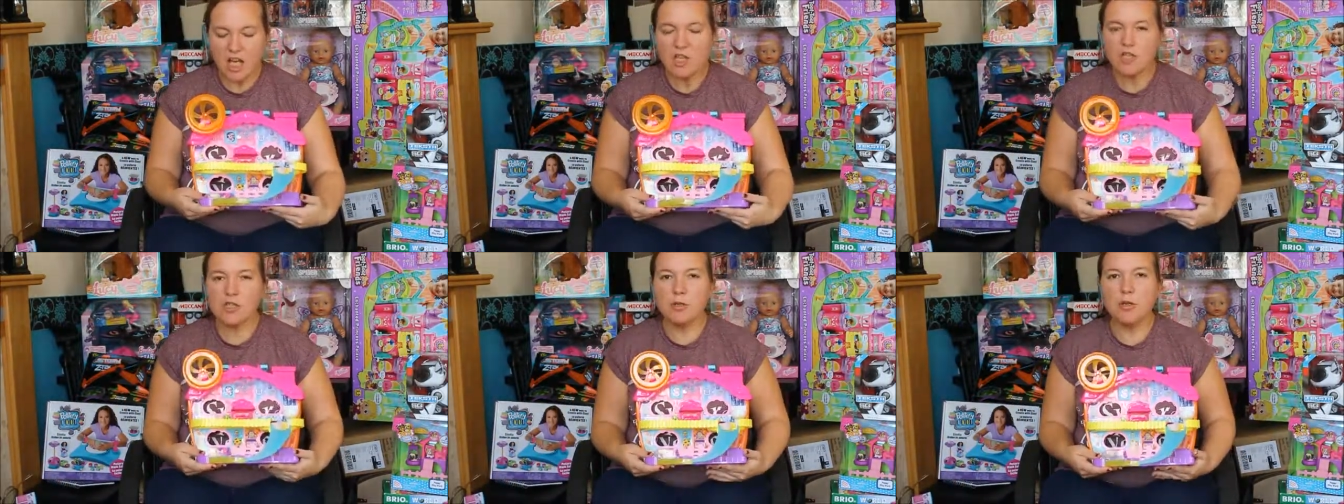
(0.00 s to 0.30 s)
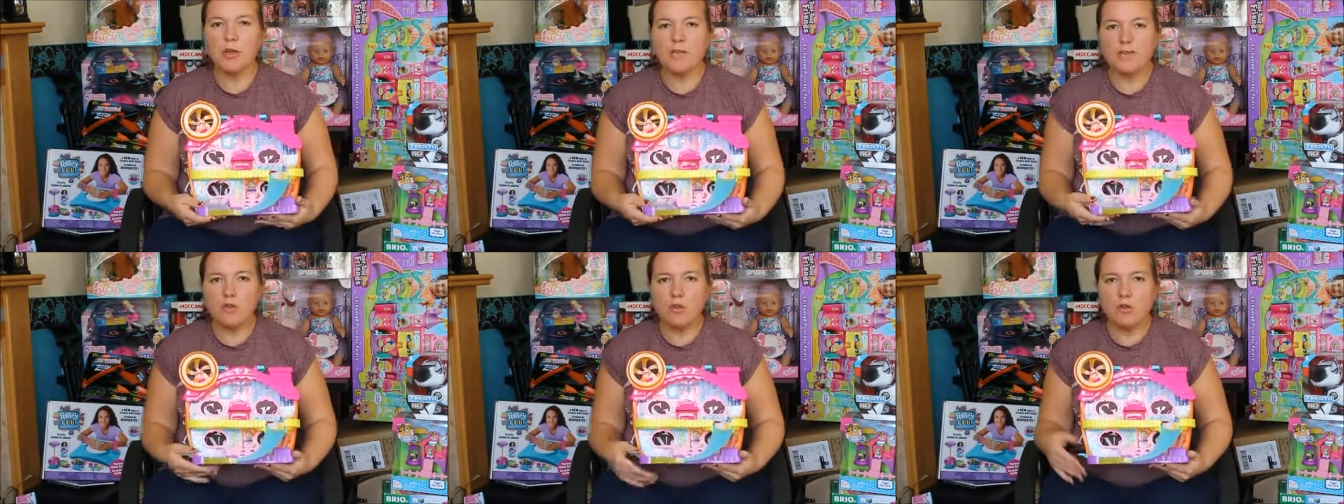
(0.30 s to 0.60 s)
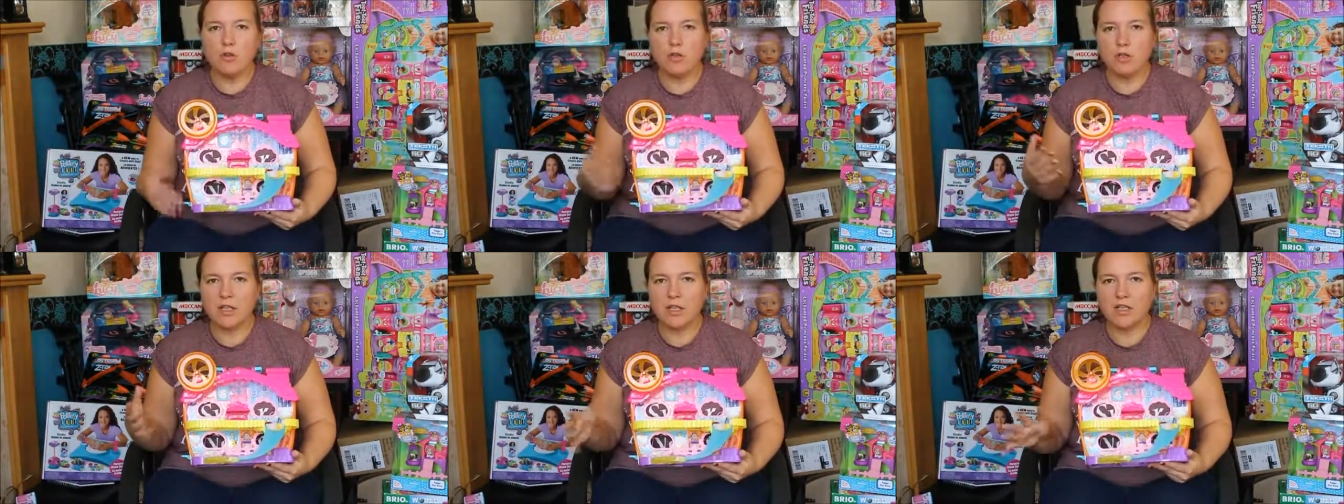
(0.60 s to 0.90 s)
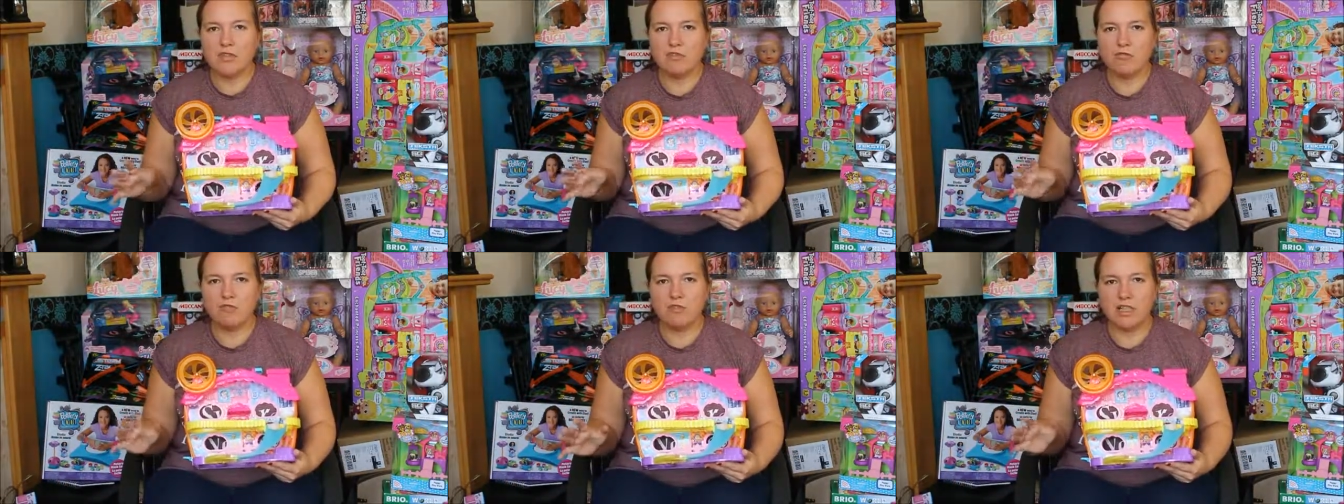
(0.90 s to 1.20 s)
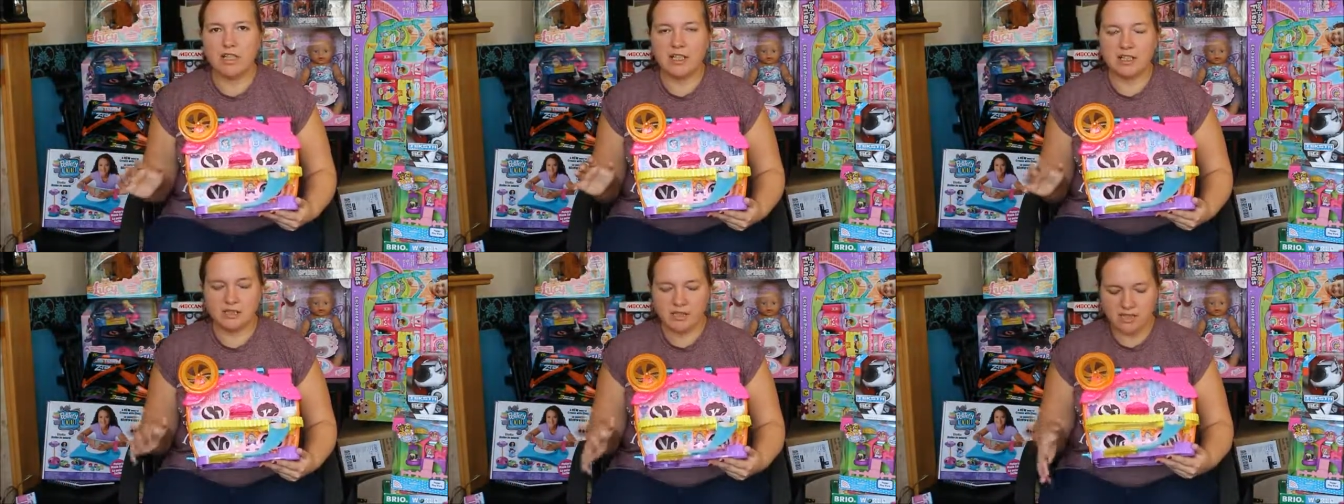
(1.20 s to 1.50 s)
So if your kid's
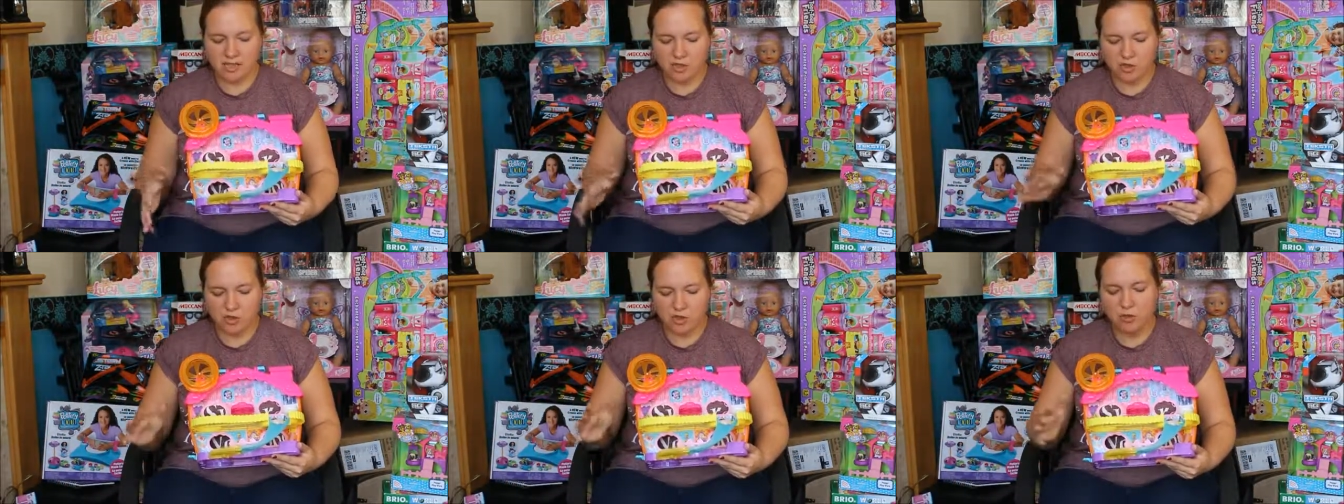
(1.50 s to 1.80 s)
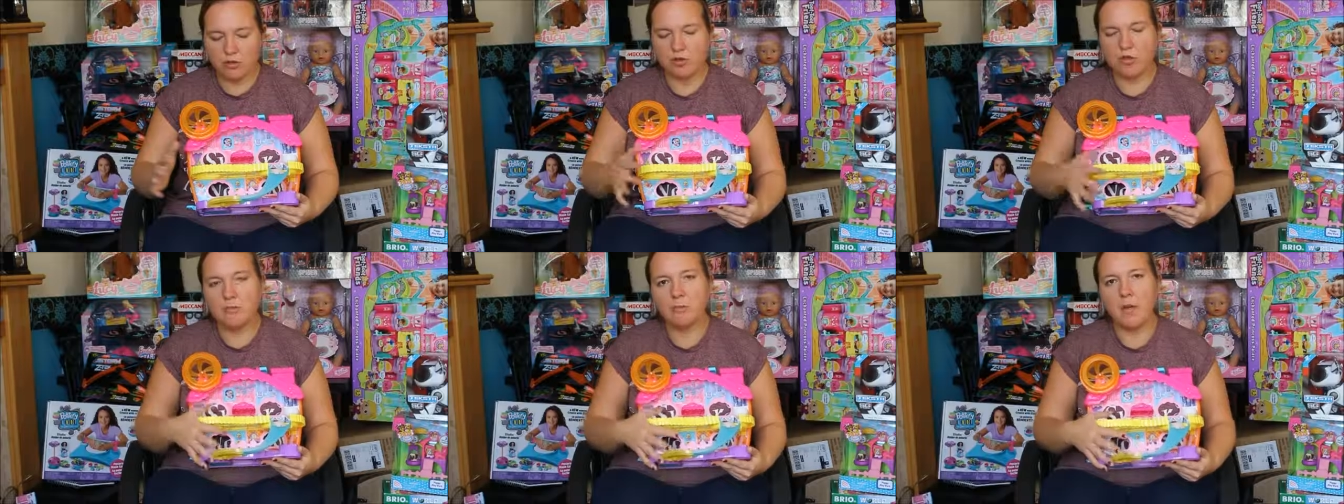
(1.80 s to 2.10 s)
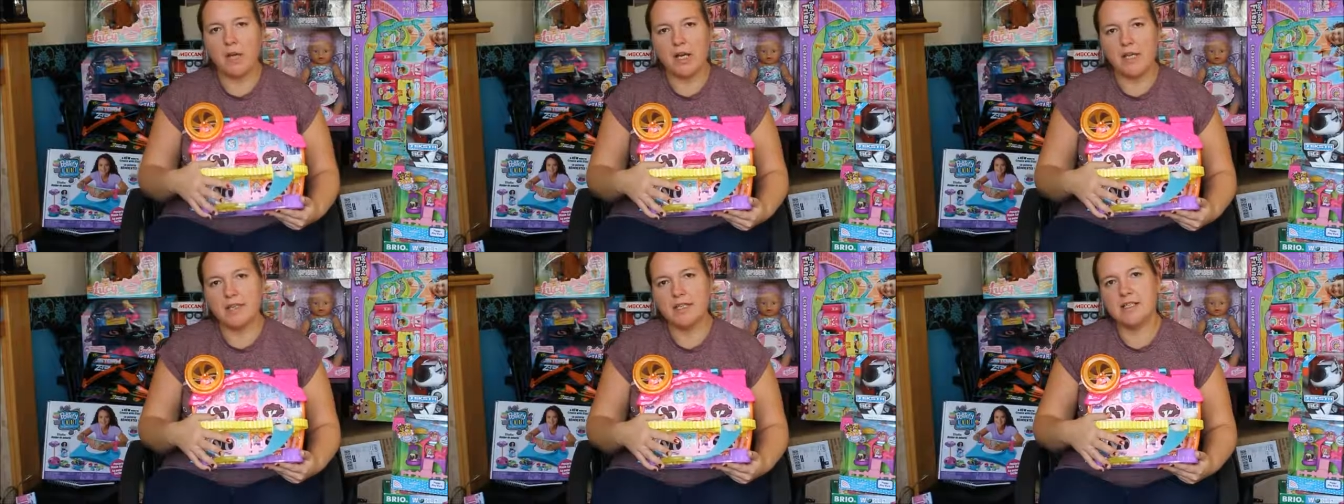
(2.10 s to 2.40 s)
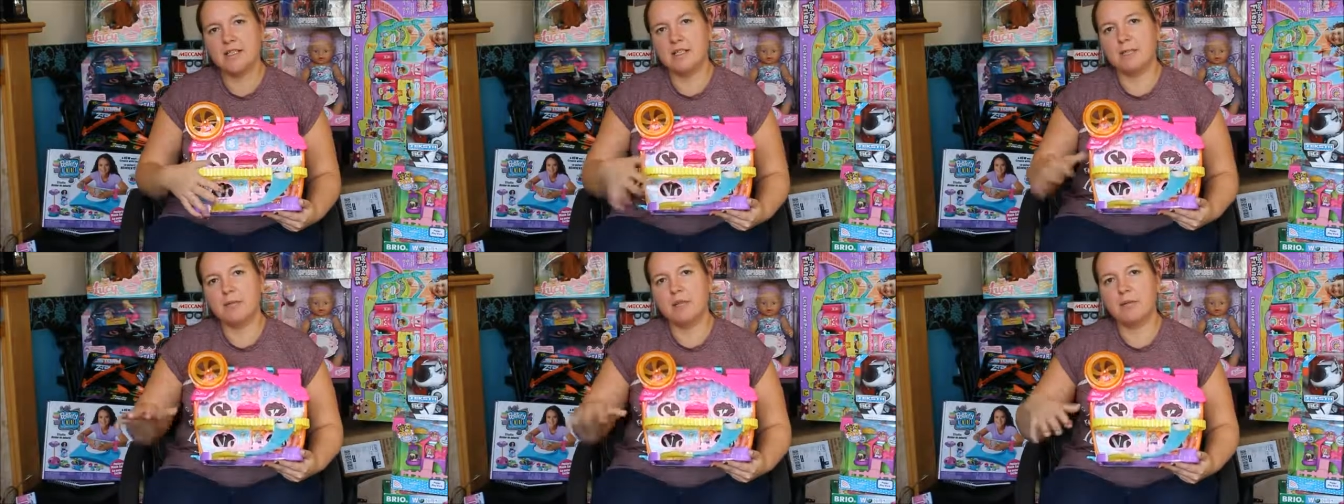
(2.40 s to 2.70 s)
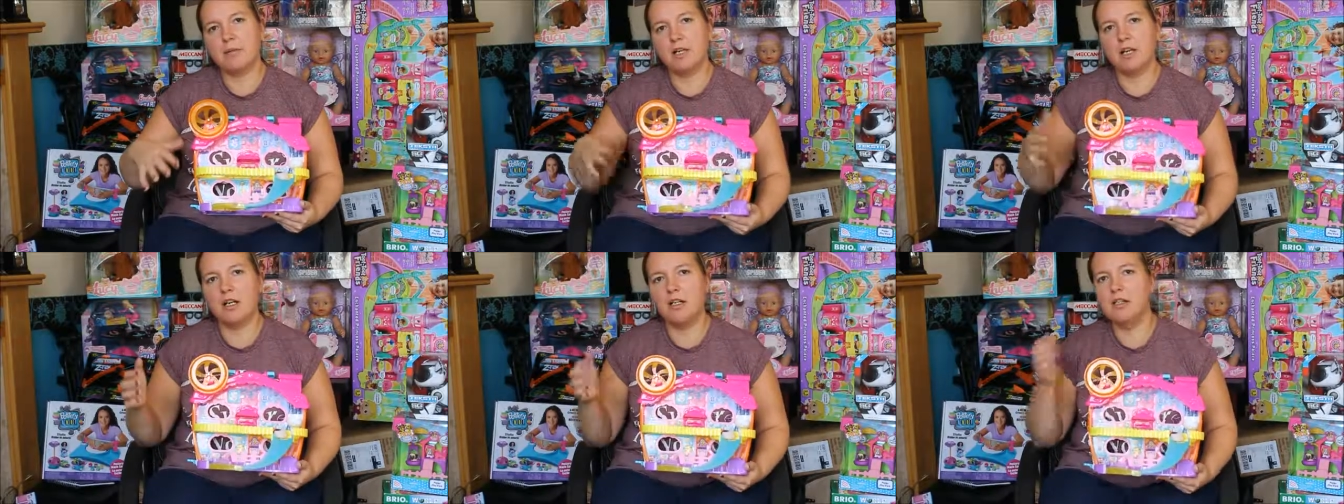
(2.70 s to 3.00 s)
really into this, you could buy this and
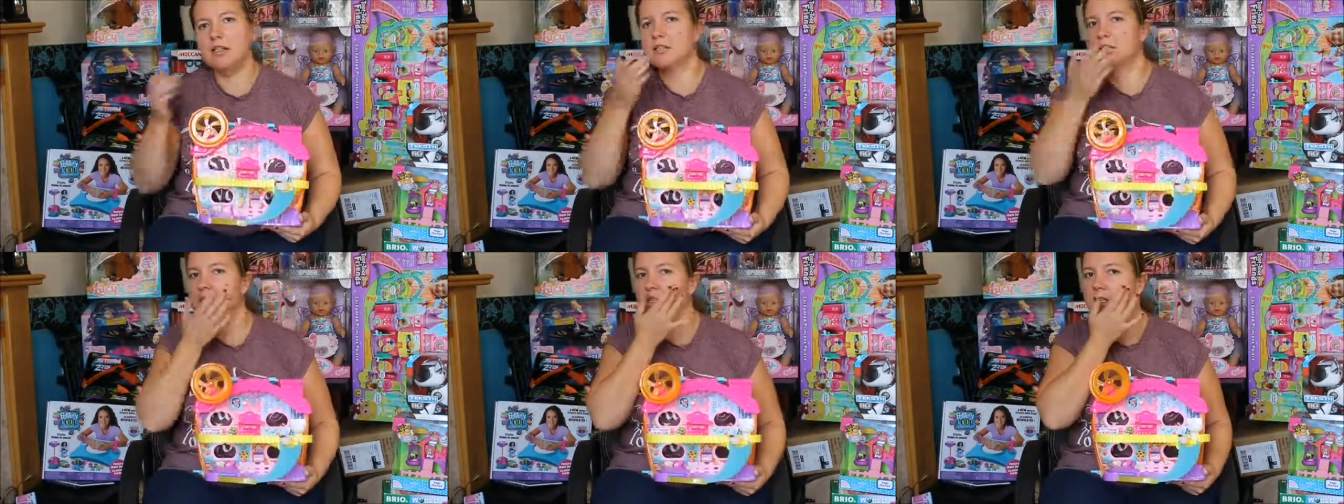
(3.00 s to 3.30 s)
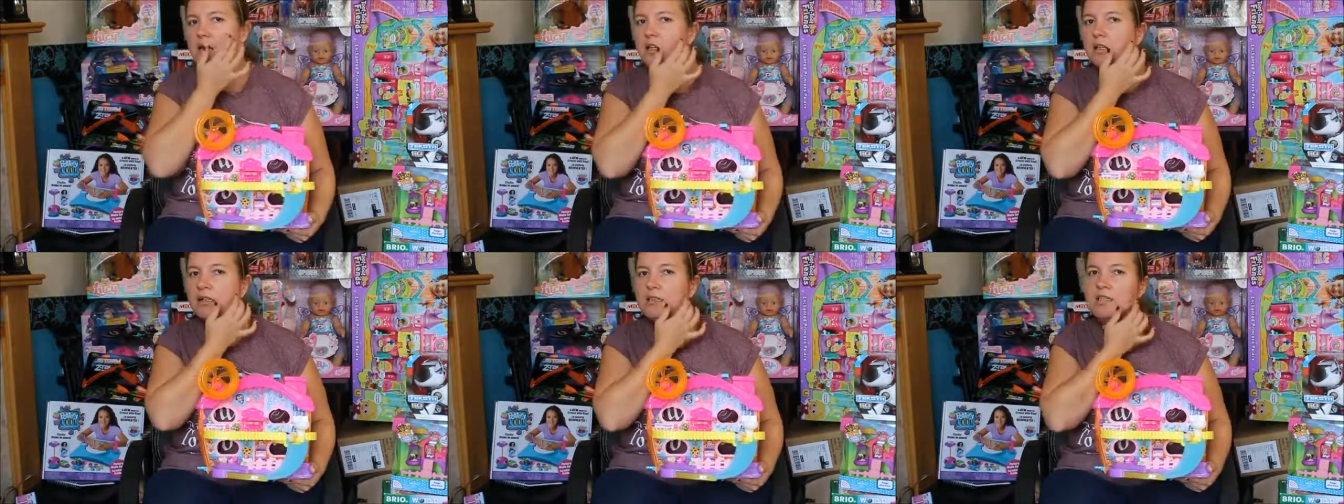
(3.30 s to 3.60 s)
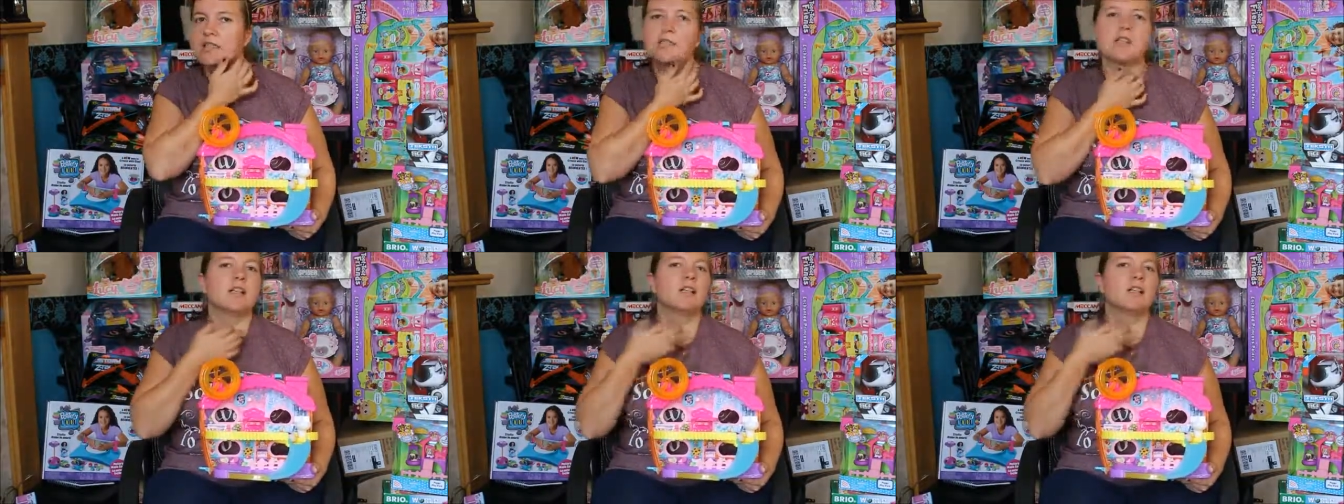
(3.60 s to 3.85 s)
maybe ask aunties,